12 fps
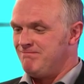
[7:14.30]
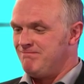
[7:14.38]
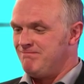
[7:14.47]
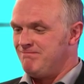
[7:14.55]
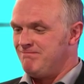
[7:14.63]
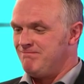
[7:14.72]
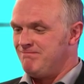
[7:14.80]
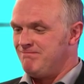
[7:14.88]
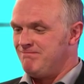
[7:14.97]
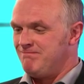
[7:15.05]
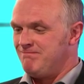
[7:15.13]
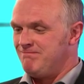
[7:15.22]

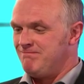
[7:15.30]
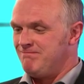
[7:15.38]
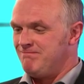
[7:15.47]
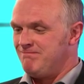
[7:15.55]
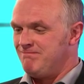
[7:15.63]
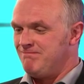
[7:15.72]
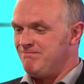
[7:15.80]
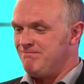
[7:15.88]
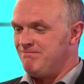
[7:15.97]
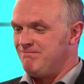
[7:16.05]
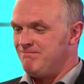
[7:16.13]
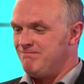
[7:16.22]

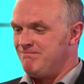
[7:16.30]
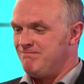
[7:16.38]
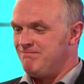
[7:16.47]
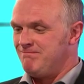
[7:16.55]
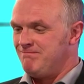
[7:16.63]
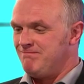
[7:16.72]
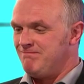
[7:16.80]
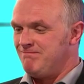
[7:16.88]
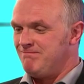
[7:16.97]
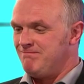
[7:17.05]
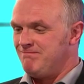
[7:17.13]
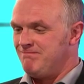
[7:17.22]

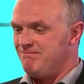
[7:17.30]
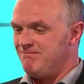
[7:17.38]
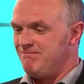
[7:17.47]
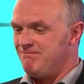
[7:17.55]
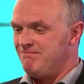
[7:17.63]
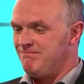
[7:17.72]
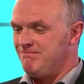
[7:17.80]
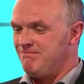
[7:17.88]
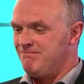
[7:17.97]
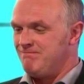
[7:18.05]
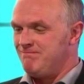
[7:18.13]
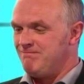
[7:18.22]

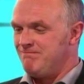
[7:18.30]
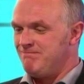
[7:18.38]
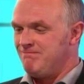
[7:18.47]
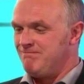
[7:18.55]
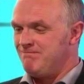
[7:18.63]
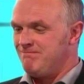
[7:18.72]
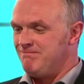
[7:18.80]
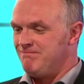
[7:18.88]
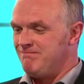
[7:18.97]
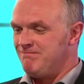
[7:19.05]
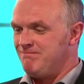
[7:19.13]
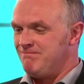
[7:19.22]

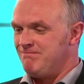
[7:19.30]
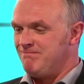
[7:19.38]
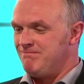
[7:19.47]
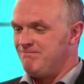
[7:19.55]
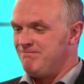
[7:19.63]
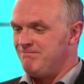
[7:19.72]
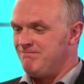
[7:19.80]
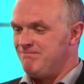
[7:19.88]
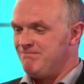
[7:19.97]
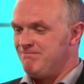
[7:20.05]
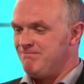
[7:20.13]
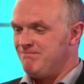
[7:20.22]

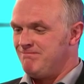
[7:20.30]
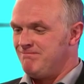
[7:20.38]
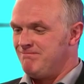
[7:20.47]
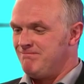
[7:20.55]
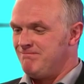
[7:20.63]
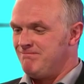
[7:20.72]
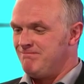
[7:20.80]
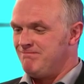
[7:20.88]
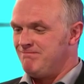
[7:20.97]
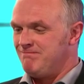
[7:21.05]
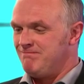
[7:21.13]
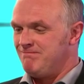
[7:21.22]

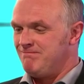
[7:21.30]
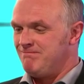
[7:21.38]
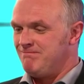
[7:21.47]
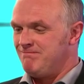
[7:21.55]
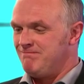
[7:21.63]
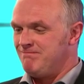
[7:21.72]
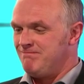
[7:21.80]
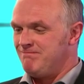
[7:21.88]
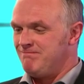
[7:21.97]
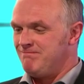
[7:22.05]
The person shown says nothing.